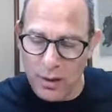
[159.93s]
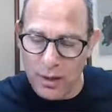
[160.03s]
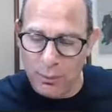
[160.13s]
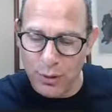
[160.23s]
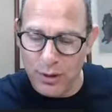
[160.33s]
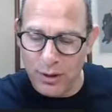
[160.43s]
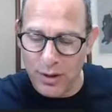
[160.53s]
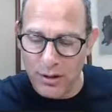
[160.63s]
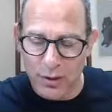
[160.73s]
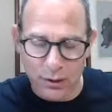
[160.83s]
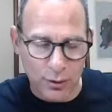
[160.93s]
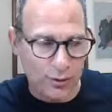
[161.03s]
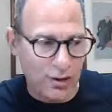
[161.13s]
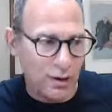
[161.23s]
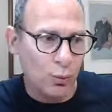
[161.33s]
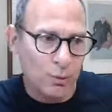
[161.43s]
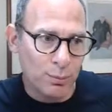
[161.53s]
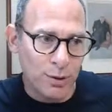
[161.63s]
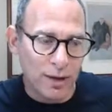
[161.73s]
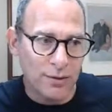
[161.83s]
and putting things, like you said, in one
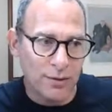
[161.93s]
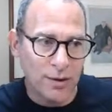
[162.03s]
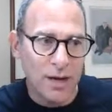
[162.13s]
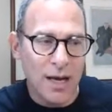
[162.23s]
place,